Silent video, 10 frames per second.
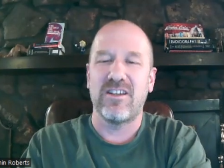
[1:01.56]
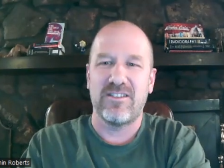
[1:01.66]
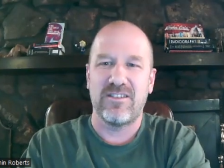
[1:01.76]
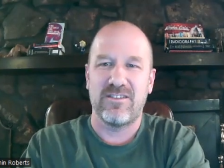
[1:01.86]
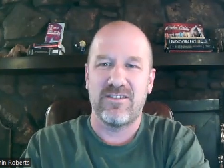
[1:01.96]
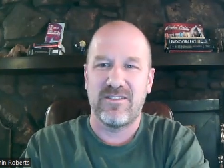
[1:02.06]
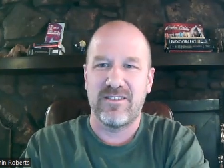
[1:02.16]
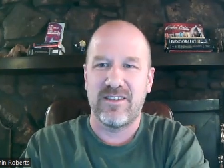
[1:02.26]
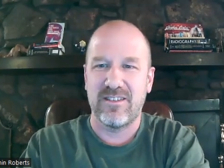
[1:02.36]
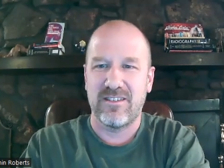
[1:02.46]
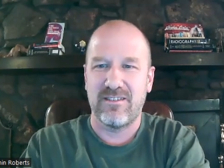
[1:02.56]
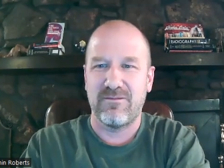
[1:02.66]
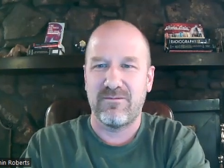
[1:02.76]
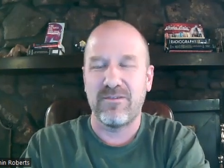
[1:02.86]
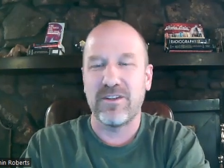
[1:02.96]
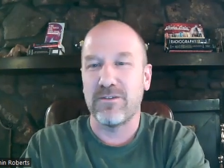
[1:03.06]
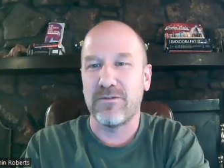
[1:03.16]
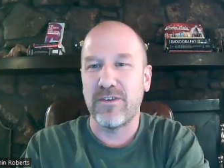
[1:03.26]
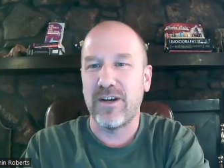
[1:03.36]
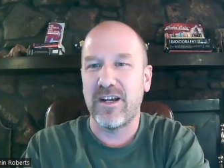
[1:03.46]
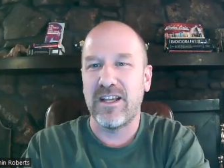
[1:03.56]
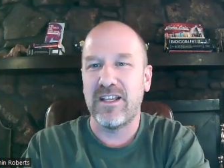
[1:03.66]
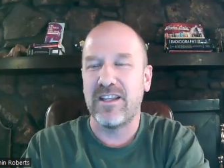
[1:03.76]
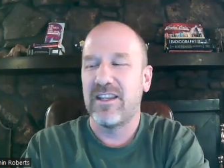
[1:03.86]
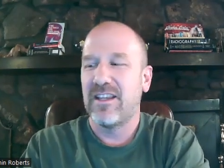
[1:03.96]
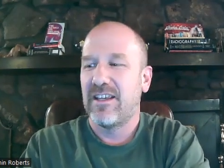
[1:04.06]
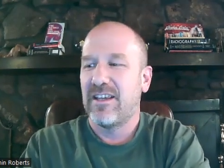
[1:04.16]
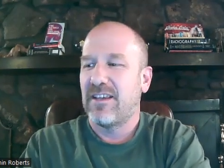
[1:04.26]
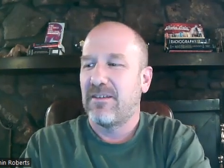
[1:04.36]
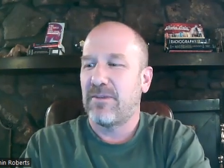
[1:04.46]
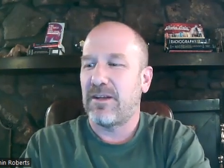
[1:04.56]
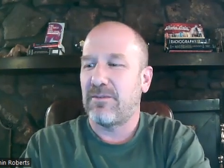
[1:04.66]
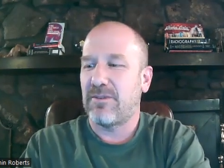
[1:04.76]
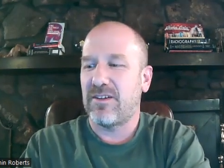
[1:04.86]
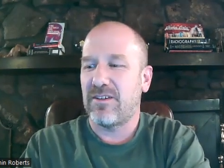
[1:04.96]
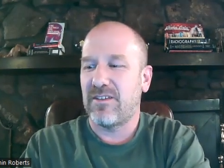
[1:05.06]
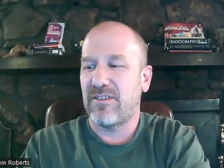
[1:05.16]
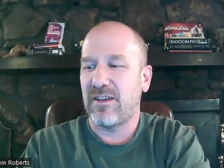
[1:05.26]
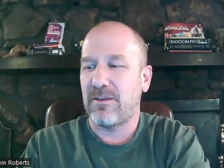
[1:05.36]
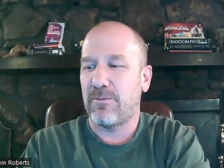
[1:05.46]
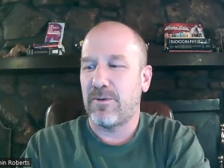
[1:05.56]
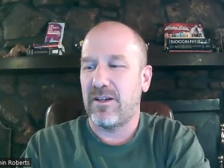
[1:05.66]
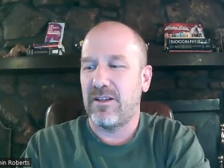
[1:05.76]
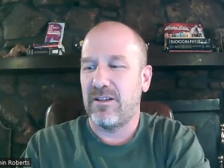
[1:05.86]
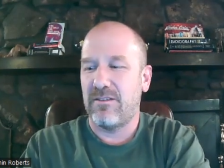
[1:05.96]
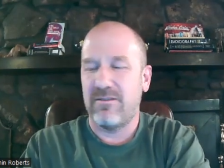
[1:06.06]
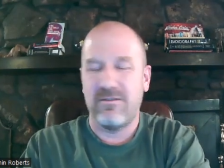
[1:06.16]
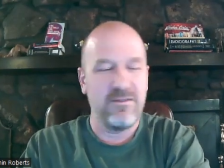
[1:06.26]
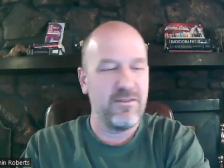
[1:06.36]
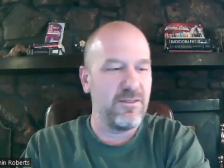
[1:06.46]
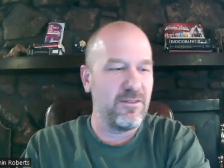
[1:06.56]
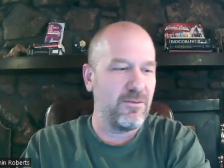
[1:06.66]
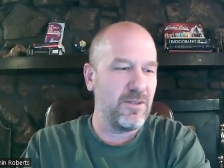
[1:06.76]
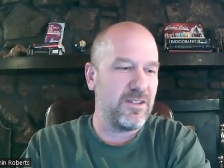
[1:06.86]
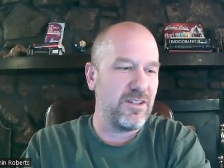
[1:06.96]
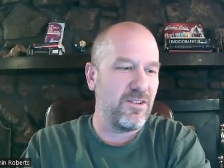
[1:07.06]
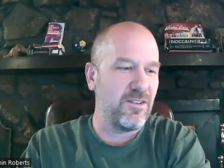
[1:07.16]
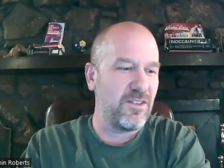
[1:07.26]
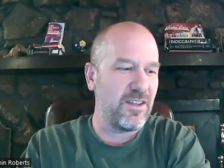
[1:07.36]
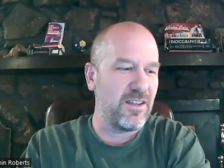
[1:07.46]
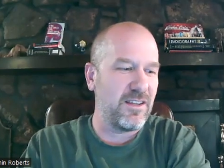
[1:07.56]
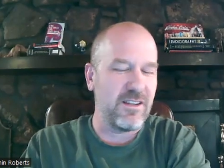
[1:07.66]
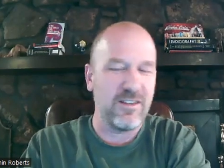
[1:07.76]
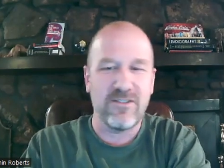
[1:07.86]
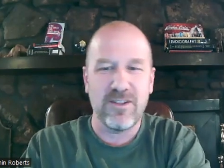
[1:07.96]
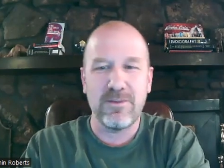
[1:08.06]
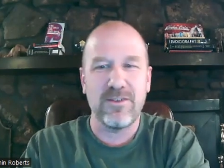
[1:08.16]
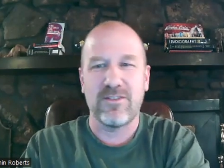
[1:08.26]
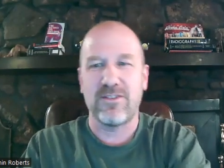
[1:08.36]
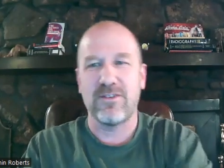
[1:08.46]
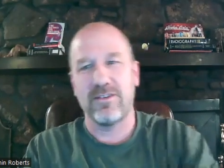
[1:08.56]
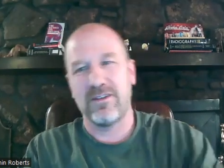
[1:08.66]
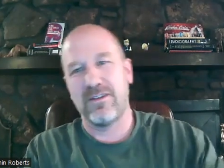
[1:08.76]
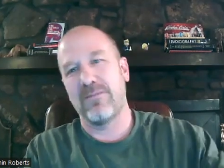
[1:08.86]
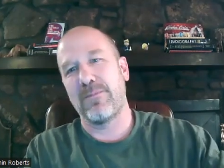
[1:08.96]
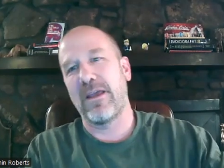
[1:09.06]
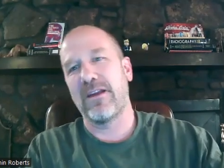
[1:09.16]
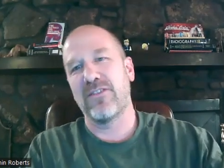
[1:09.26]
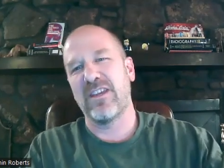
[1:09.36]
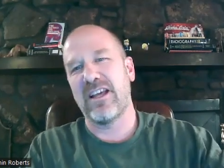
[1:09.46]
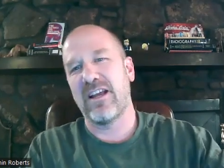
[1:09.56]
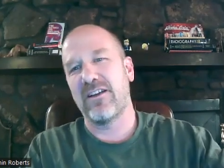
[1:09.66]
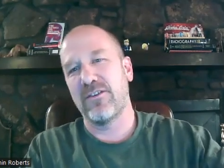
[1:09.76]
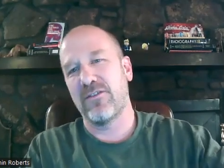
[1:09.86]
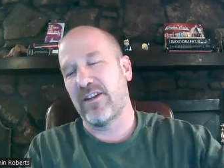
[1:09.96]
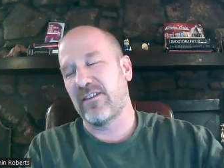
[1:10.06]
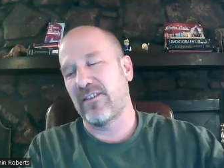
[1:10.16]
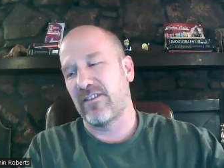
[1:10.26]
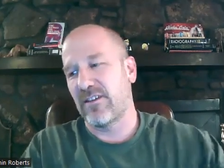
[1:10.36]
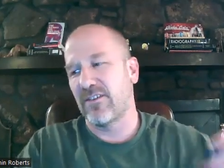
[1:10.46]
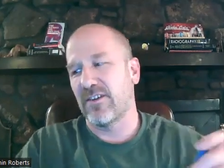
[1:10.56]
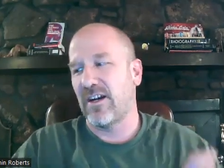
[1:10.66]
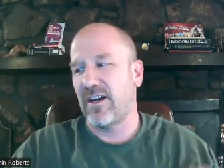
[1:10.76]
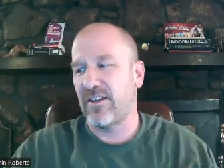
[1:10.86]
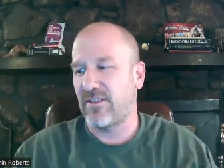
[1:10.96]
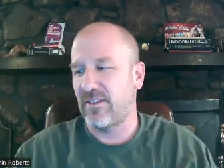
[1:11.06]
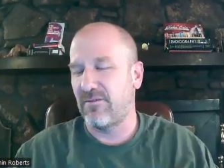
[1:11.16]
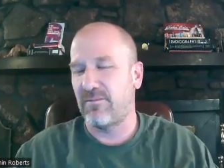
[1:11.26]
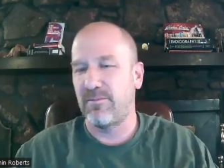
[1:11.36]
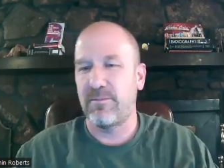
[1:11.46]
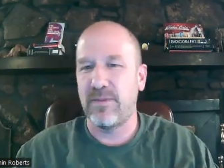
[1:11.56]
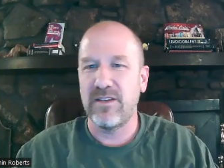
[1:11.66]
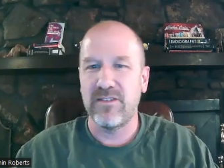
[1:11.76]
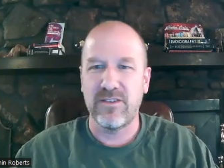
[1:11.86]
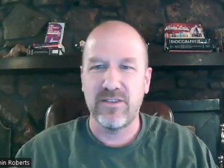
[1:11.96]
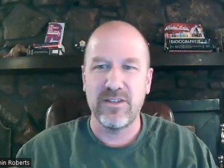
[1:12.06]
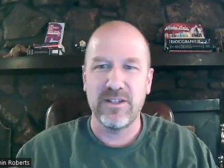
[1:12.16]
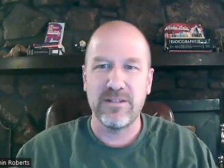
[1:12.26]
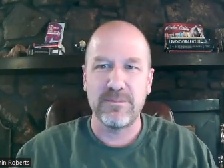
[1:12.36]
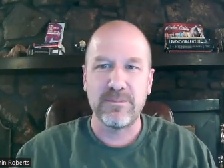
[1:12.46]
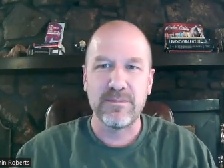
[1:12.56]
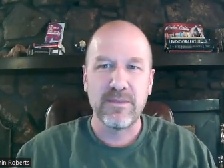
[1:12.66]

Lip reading: this doesn't feel fun. But I'm curious, like what do you think contributes to it? I don't know if it has a single causative piece to it.